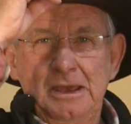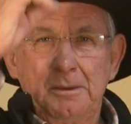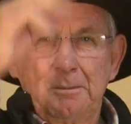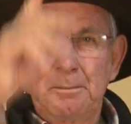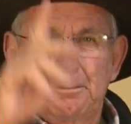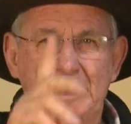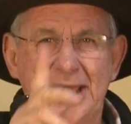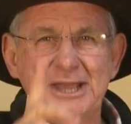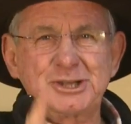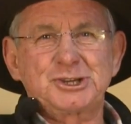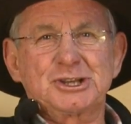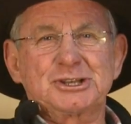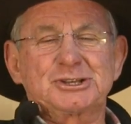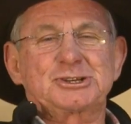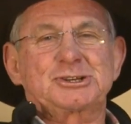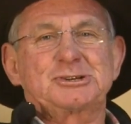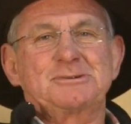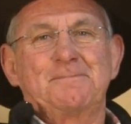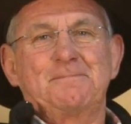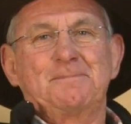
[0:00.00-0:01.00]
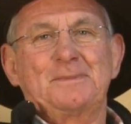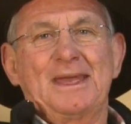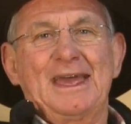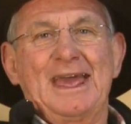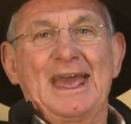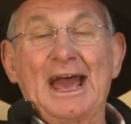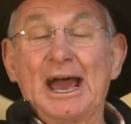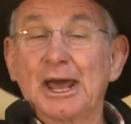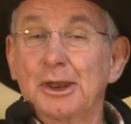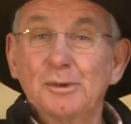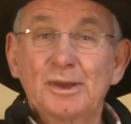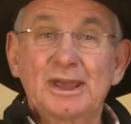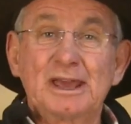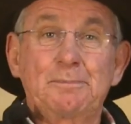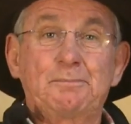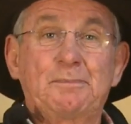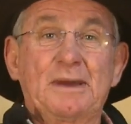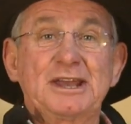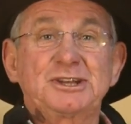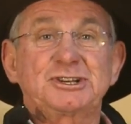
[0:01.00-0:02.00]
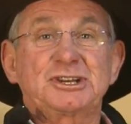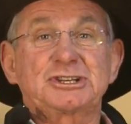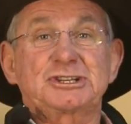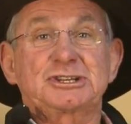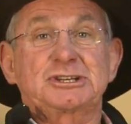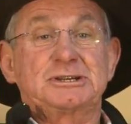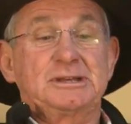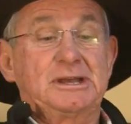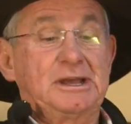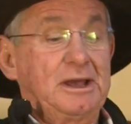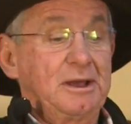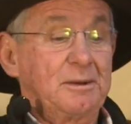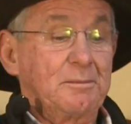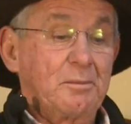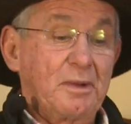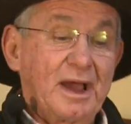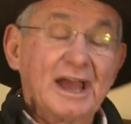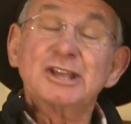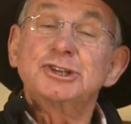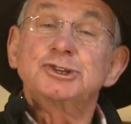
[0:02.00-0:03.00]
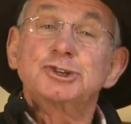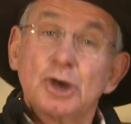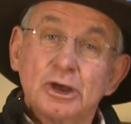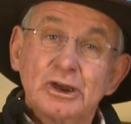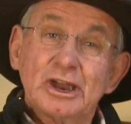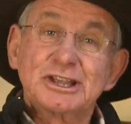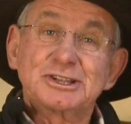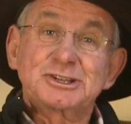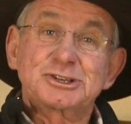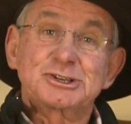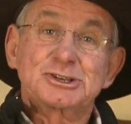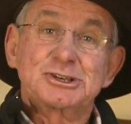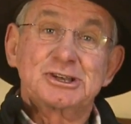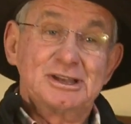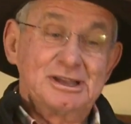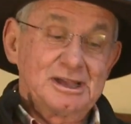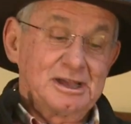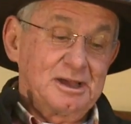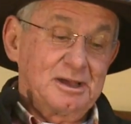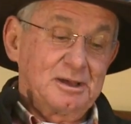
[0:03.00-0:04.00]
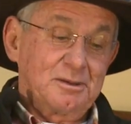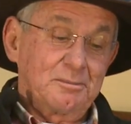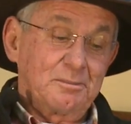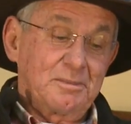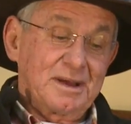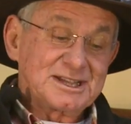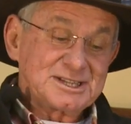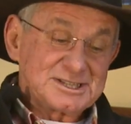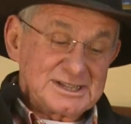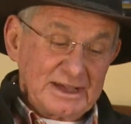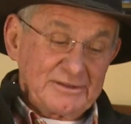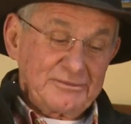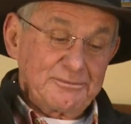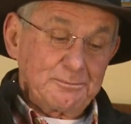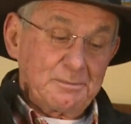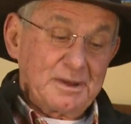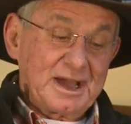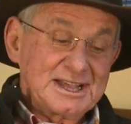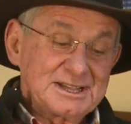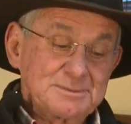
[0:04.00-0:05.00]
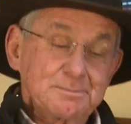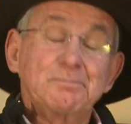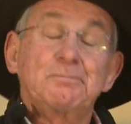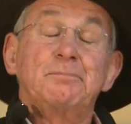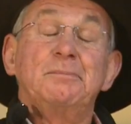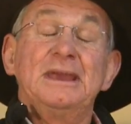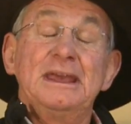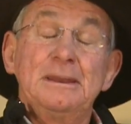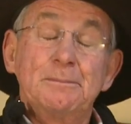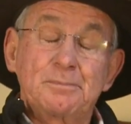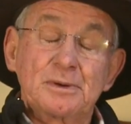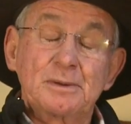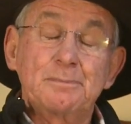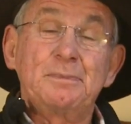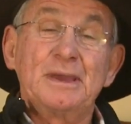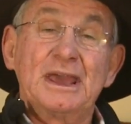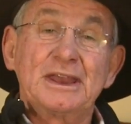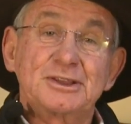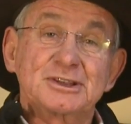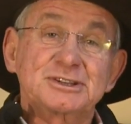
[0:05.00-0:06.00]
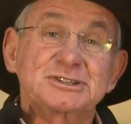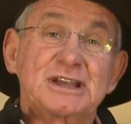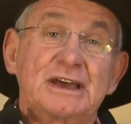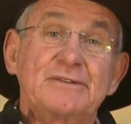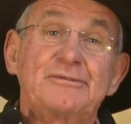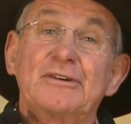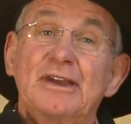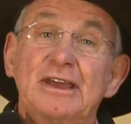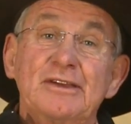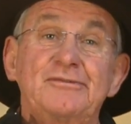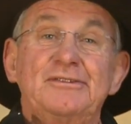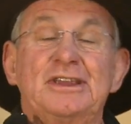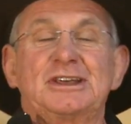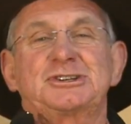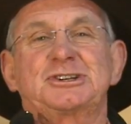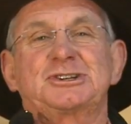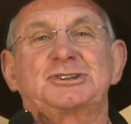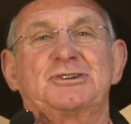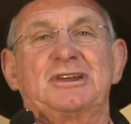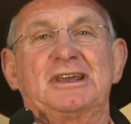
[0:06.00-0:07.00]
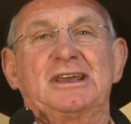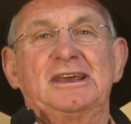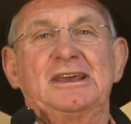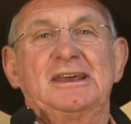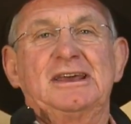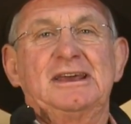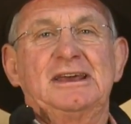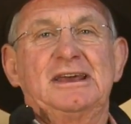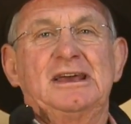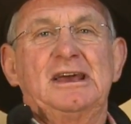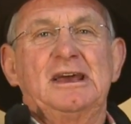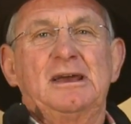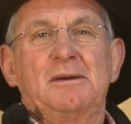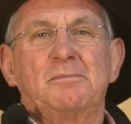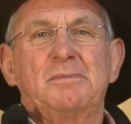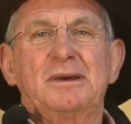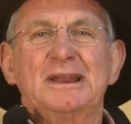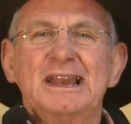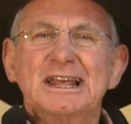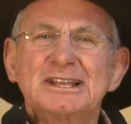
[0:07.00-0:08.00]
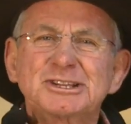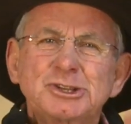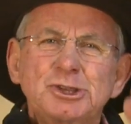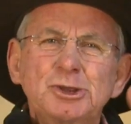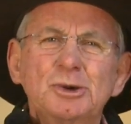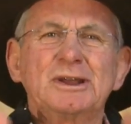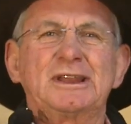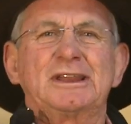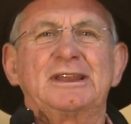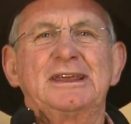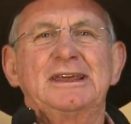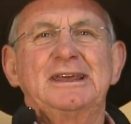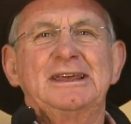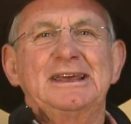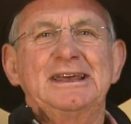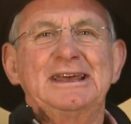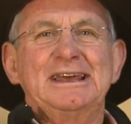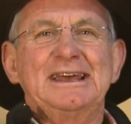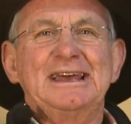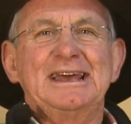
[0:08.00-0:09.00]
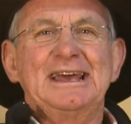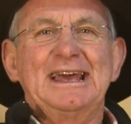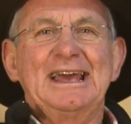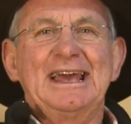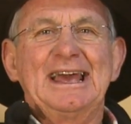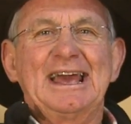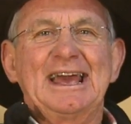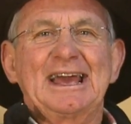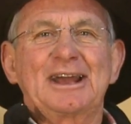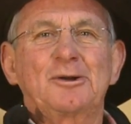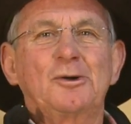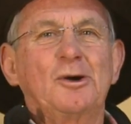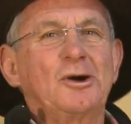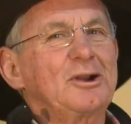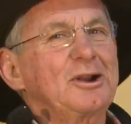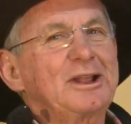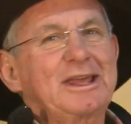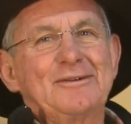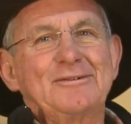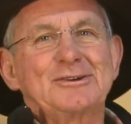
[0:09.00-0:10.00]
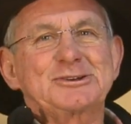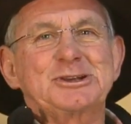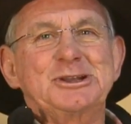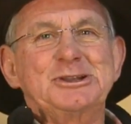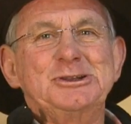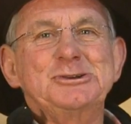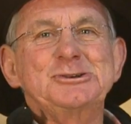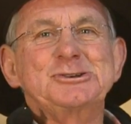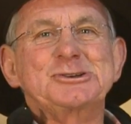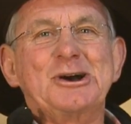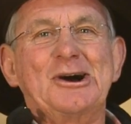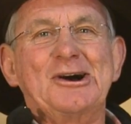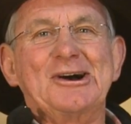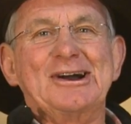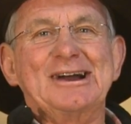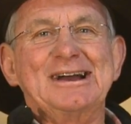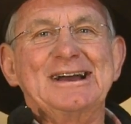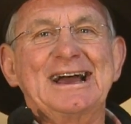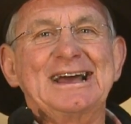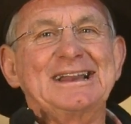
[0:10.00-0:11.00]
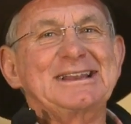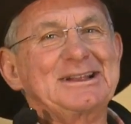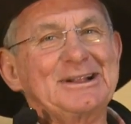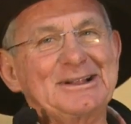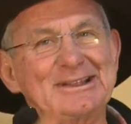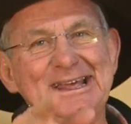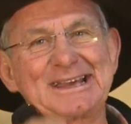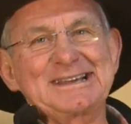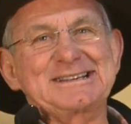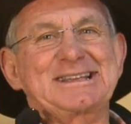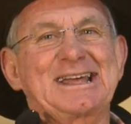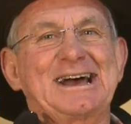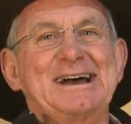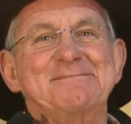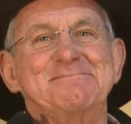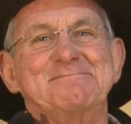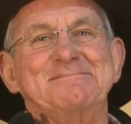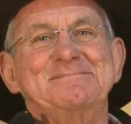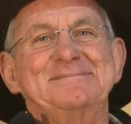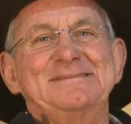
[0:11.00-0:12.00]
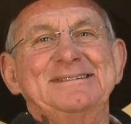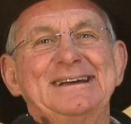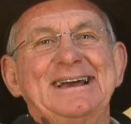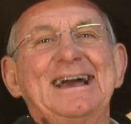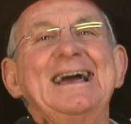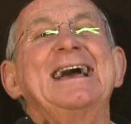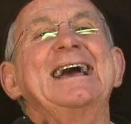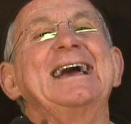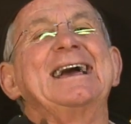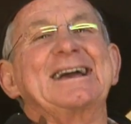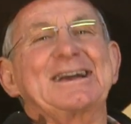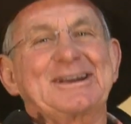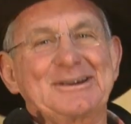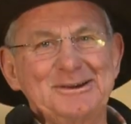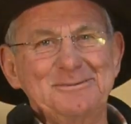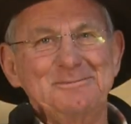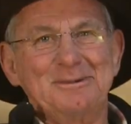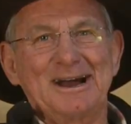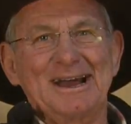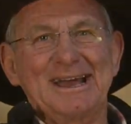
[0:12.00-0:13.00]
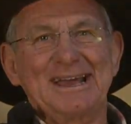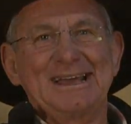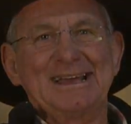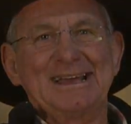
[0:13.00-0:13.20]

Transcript: Patience. How do we get patience? By endurance. By being prepared to suffer if necessary. But let's do it. And God will give us a new song. Until next time, goodbye.